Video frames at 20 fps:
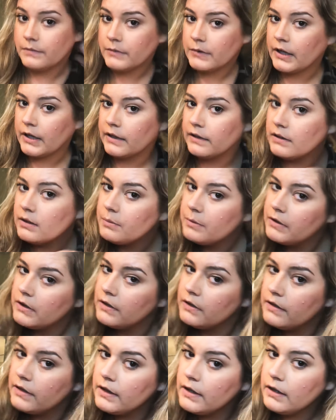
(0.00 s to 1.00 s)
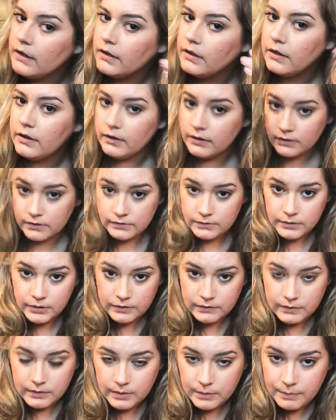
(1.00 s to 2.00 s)
lightly put it there,
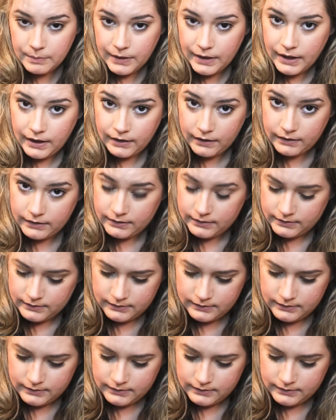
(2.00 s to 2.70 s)
work from the back.